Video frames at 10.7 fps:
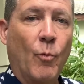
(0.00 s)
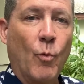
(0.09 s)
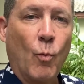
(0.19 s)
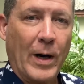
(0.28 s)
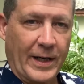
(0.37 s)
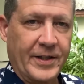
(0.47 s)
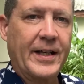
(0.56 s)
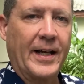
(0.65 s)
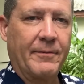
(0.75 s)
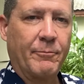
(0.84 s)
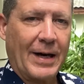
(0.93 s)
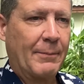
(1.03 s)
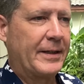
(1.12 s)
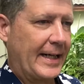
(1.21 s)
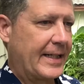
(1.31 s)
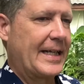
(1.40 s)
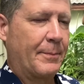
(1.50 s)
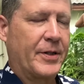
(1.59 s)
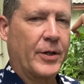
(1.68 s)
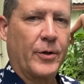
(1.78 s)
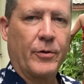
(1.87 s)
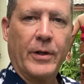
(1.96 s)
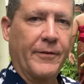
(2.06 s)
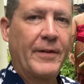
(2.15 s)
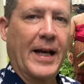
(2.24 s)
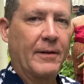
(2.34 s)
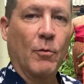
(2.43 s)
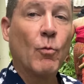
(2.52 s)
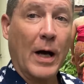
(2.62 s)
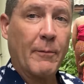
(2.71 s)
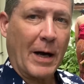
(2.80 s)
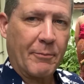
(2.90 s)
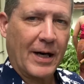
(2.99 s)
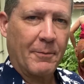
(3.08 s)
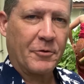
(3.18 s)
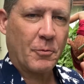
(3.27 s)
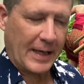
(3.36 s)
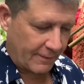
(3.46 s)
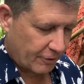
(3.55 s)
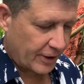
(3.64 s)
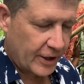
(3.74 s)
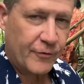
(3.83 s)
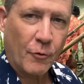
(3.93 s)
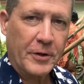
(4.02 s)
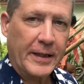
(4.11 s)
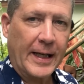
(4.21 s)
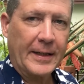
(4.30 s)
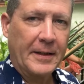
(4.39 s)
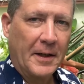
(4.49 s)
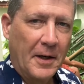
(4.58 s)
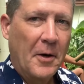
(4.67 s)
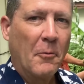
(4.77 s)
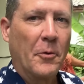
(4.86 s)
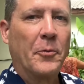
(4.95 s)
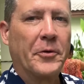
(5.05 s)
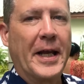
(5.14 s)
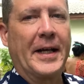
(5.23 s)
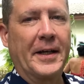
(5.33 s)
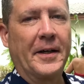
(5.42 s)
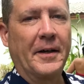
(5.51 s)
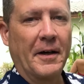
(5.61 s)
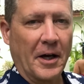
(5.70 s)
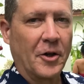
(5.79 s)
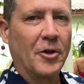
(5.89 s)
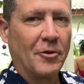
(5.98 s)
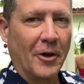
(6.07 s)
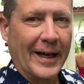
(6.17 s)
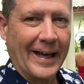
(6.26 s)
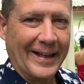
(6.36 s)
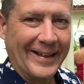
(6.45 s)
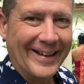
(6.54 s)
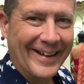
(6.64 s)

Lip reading: When it's done, probably next episode. If not, I promise, whenever it is fully done, we'll take a good look at it.